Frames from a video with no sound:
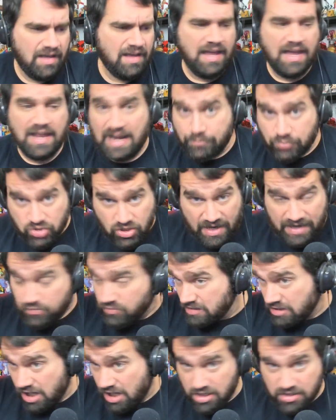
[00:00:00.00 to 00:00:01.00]
Uh, and I'm
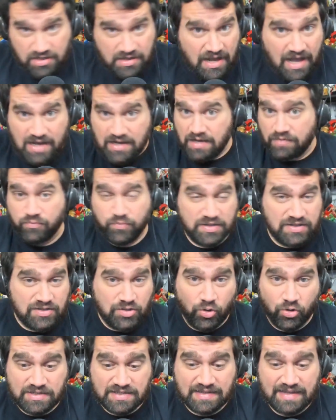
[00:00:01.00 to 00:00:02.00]
trying really hard to not
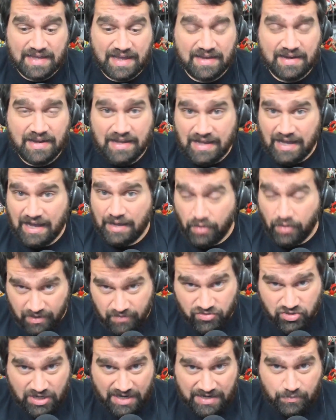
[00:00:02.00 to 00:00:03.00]
resort to that.
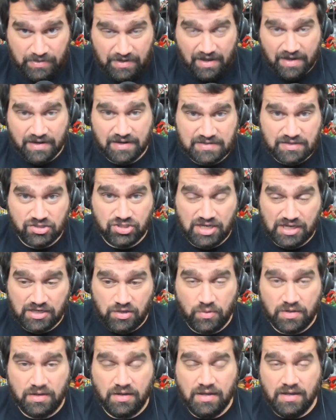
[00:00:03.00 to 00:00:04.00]
I, I try to be honest and
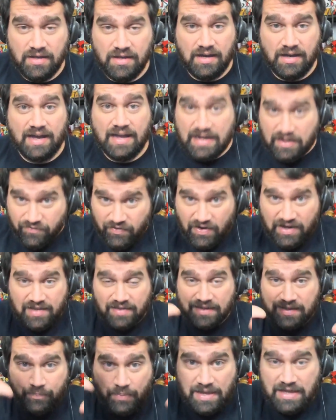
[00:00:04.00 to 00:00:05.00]
genuine. Uh, and if
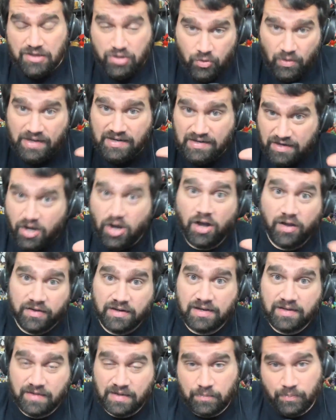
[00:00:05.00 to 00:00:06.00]
I clickbait you, I
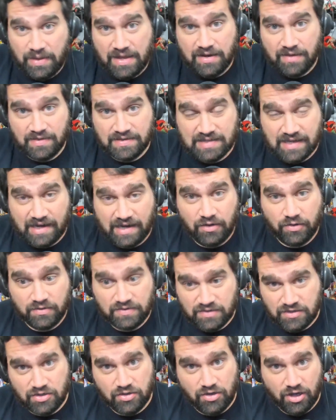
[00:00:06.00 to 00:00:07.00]
call it a clickbait in the
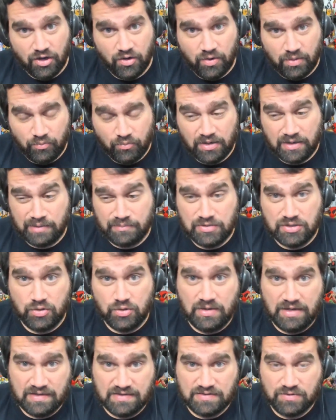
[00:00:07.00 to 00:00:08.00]
title so you know I'm, what I'm
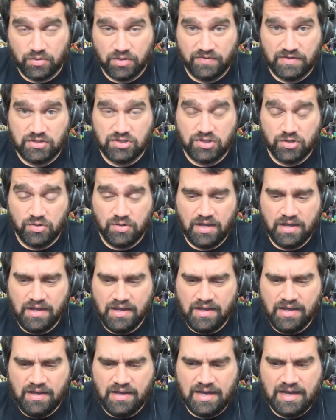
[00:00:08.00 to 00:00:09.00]
doing as sort of a joke.
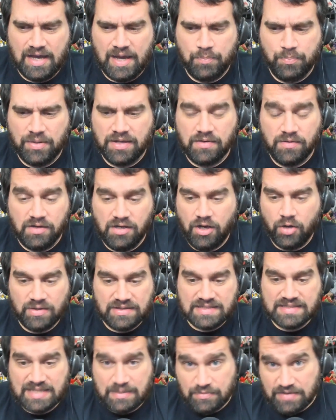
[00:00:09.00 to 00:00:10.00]
Uh, but, you
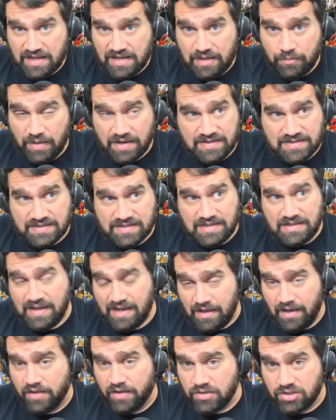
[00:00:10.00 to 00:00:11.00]
know, at the same time, I
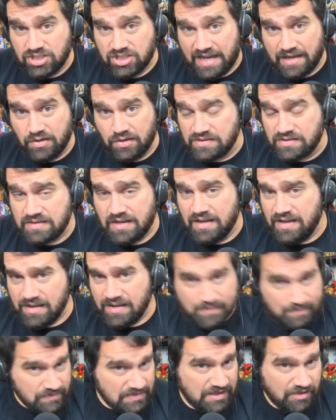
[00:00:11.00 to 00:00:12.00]
see other channels,
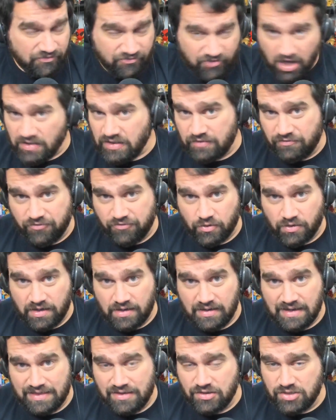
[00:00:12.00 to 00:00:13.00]
they're falling
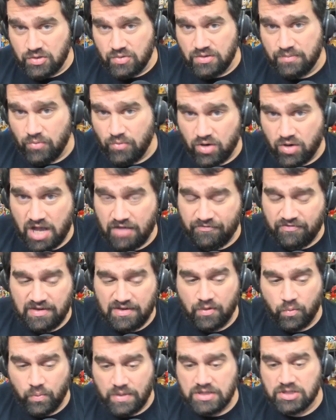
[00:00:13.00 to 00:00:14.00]
for it and they're doing it more
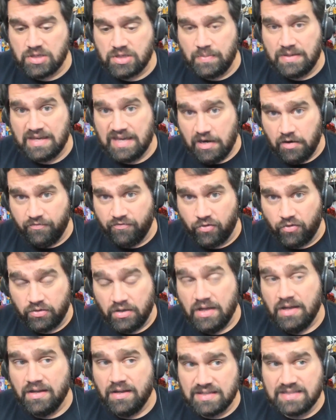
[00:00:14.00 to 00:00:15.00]
often. And we should be
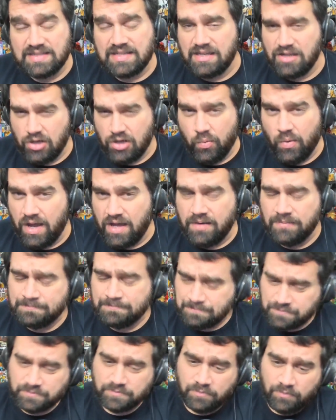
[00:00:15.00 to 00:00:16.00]
careful to say, you know
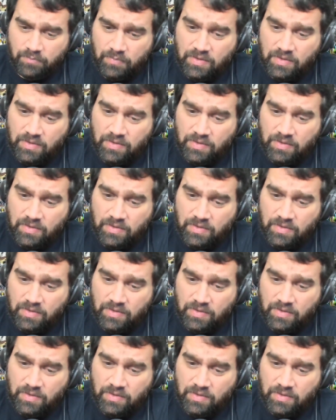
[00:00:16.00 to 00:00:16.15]
what?